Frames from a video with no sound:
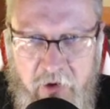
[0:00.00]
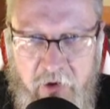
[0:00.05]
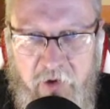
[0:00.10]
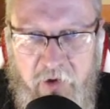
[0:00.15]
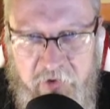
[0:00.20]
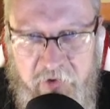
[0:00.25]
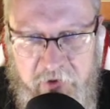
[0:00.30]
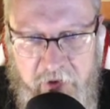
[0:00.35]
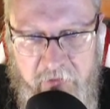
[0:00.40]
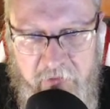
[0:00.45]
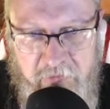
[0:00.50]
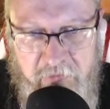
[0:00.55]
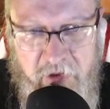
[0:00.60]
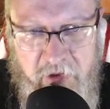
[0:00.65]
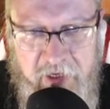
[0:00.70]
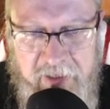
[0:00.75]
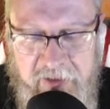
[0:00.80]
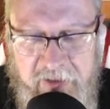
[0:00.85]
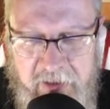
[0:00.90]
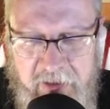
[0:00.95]
So the
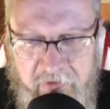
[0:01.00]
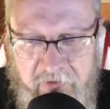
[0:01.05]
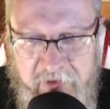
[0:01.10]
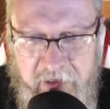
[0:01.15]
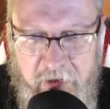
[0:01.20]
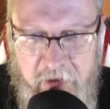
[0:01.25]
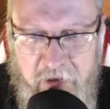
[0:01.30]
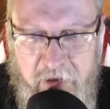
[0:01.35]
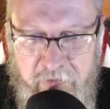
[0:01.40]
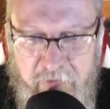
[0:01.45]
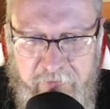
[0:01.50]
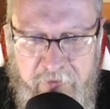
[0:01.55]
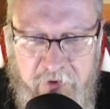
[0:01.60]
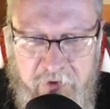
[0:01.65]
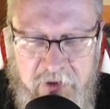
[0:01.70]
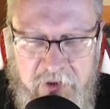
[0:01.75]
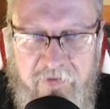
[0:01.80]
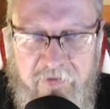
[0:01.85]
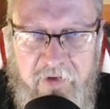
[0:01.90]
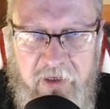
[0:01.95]
writing of that kind of
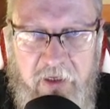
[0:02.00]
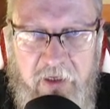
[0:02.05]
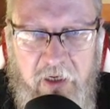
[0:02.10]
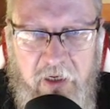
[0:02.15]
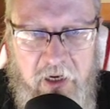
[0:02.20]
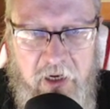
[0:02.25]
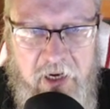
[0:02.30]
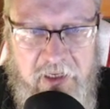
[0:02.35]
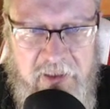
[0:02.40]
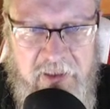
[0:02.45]
philosophy is, as